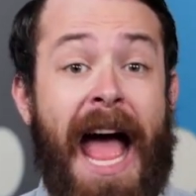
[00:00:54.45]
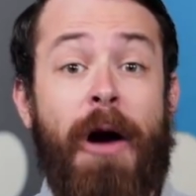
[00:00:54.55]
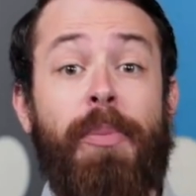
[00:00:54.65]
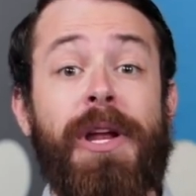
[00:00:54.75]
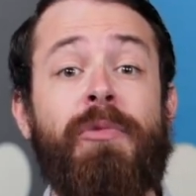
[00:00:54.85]

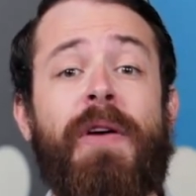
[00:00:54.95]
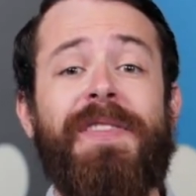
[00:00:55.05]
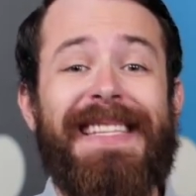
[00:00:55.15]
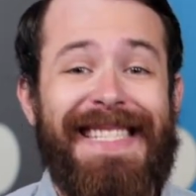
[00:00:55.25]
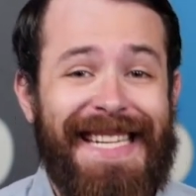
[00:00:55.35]
outputting
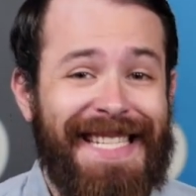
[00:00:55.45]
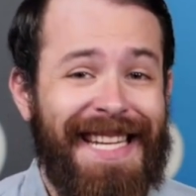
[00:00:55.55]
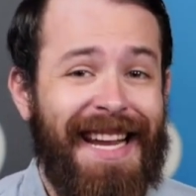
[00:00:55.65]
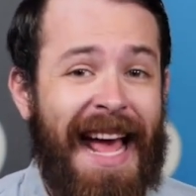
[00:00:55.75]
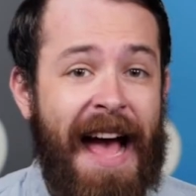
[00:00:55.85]
roughly
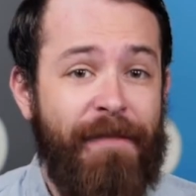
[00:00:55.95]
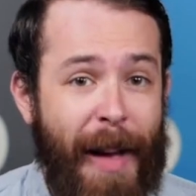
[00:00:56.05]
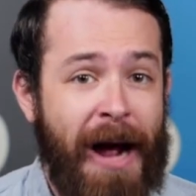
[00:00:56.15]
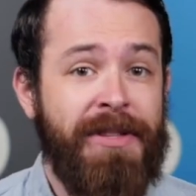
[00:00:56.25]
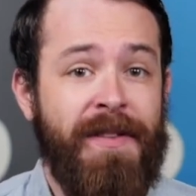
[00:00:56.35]
16.5
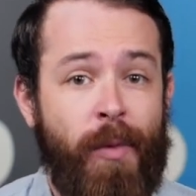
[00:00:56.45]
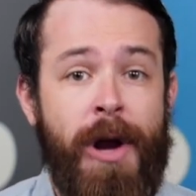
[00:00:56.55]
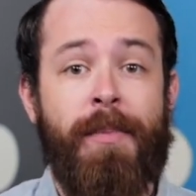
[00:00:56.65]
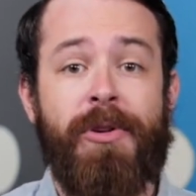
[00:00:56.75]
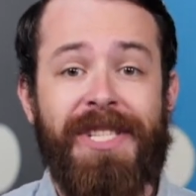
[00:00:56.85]
pounds of
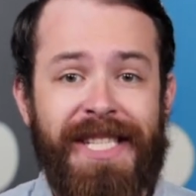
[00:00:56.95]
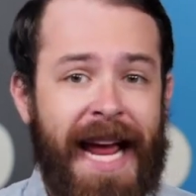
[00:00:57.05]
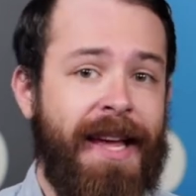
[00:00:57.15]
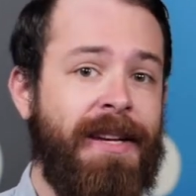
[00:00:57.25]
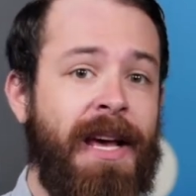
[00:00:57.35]
water per
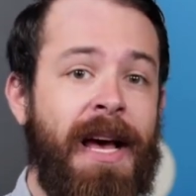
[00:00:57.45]
second,